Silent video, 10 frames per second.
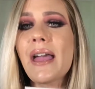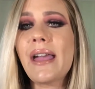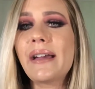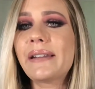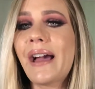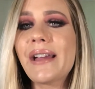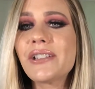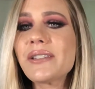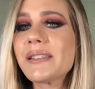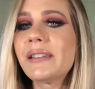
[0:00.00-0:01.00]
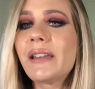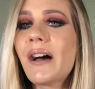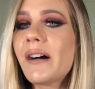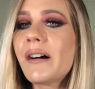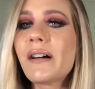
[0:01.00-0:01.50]
And I just
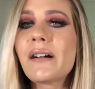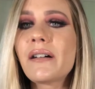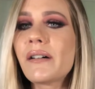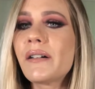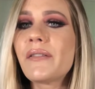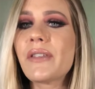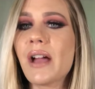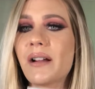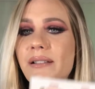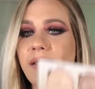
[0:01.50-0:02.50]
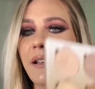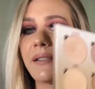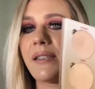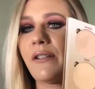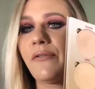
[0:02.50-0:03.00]
love the
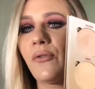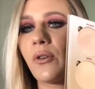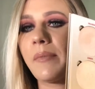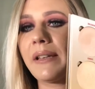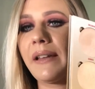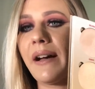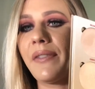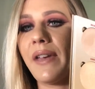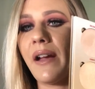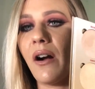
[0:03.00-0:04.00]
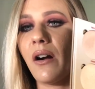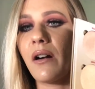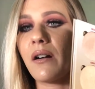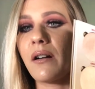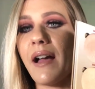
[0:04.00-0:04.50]
Anastasia formula. They
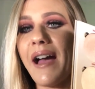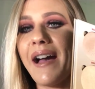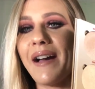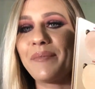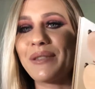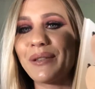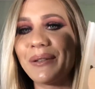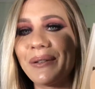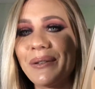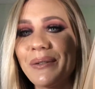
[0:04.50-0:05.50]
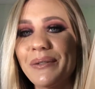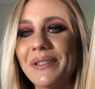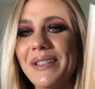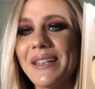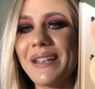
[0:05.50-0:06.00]
are
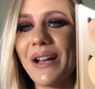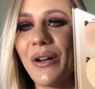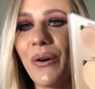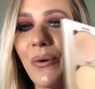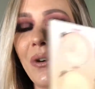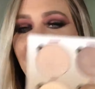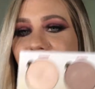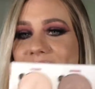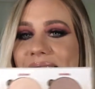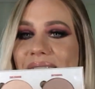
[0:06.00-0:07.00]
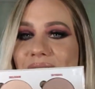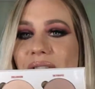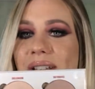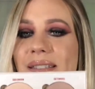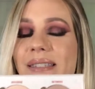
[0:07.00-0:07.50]
absolutely gorgeous,
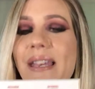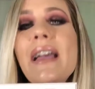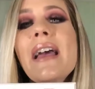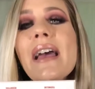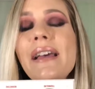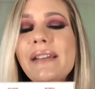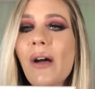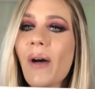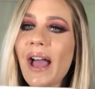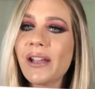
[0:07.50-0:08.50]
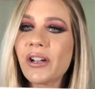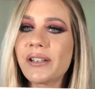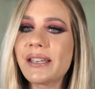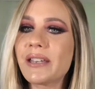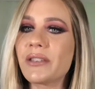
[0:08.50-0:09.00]
as you can see. Now, I
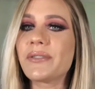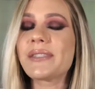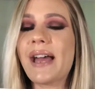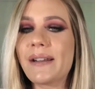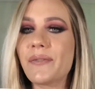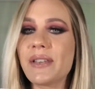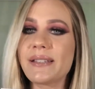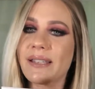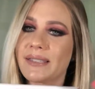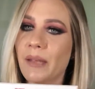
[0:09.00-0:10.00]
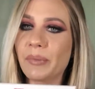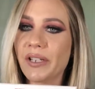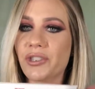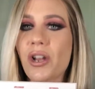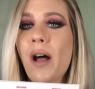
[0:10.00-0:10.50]
could get use out of these as a
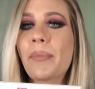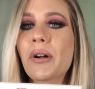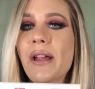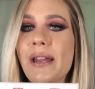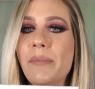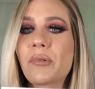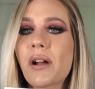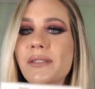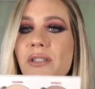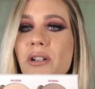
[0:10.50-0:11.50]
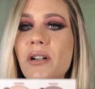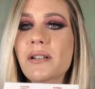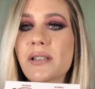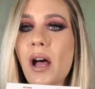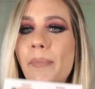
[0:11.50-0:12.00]
blush topper and a bronzer
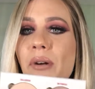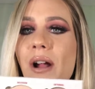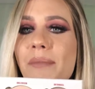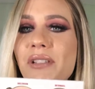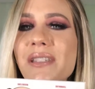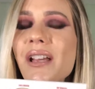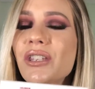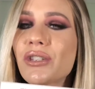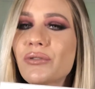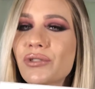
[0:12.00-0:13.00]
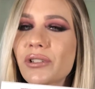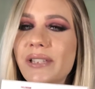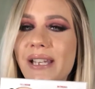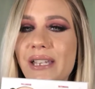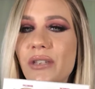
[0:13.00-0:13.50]
topper. I'm just not
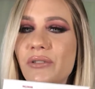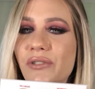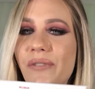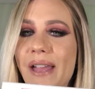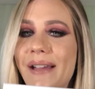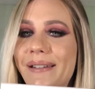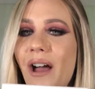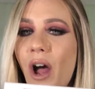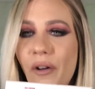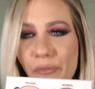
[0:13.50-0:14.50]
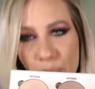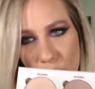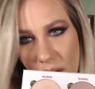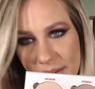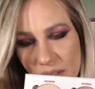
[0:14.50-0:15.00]
usually a huge fan of
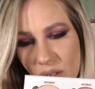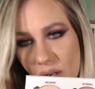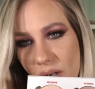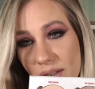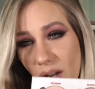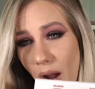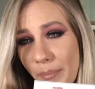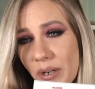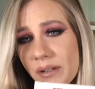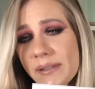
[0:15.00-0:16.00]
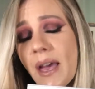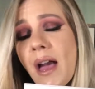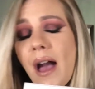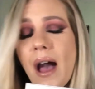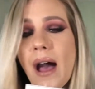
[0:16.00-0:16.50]
bronzer toppers.
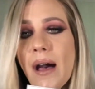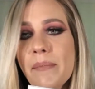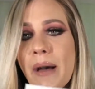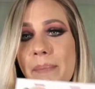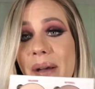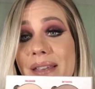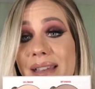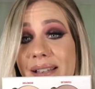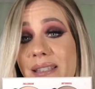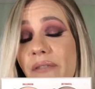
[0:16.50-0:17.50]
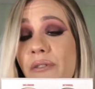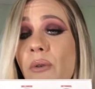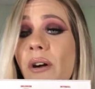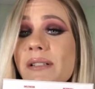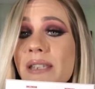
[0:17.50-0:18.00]
But yes, if you
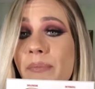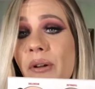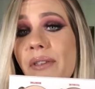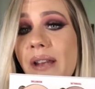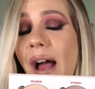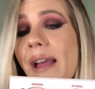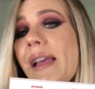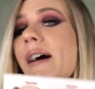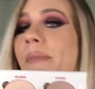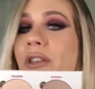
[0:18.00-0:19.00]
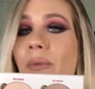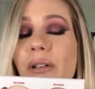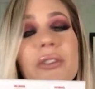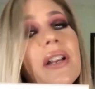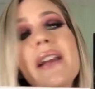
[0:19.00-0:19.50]
are deeper than I am and you
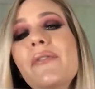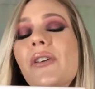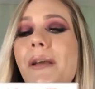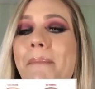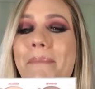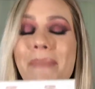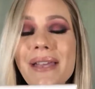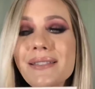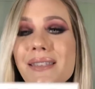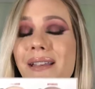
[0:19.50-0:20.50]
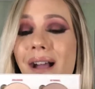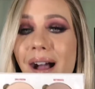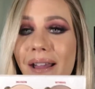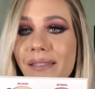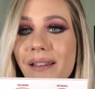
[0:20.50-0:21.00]
are looking for an amazing
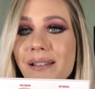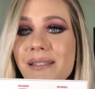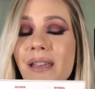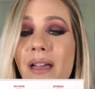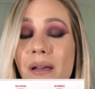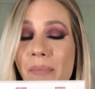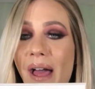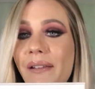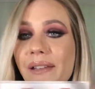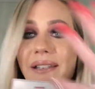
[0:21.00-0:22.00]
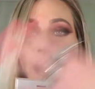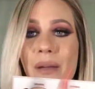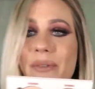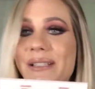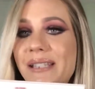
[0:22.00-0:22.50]
highlight palette,
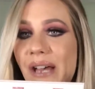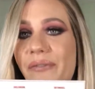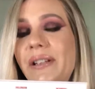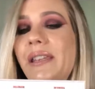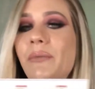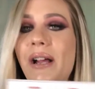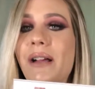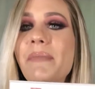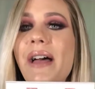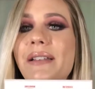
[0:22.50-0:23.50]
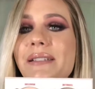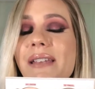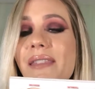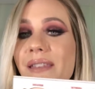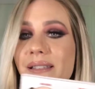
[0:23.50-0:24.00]
I would definitely
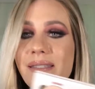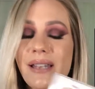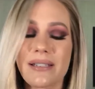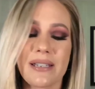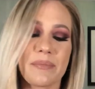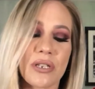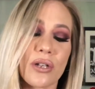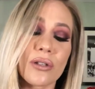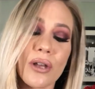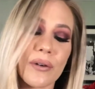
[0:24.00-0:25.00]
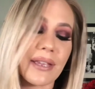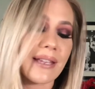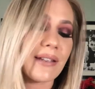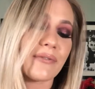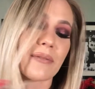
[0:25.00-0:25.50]
recommend the Sun Dipped Glow
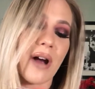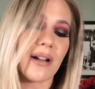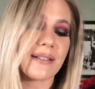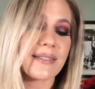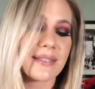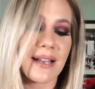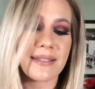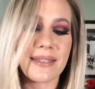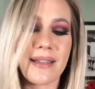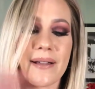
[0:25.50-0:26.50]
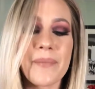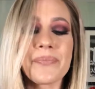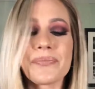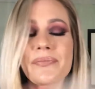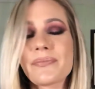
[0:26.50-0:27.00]
Kit from Anastasia.
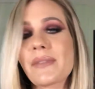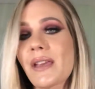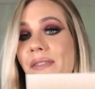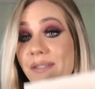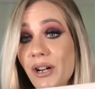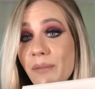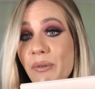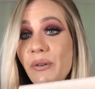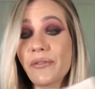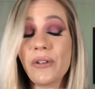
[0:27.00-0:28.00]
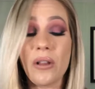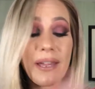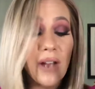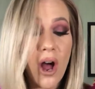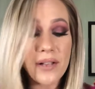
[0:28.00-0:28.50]
These are beautiful,
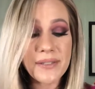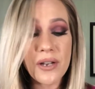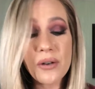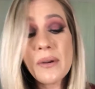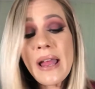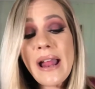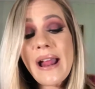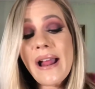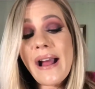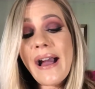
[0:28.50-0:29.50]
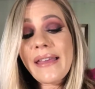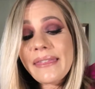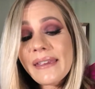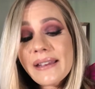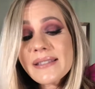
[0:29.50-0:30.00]
and also I
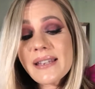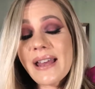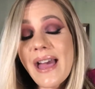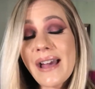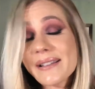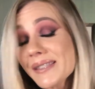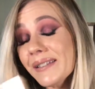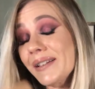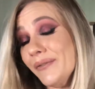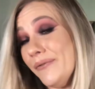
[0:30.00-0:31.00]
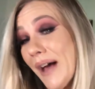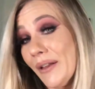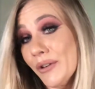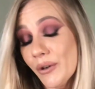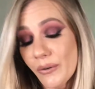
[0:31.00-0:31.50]
think it's an excellent
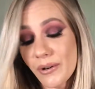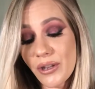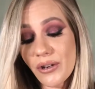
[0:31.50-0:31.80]
value.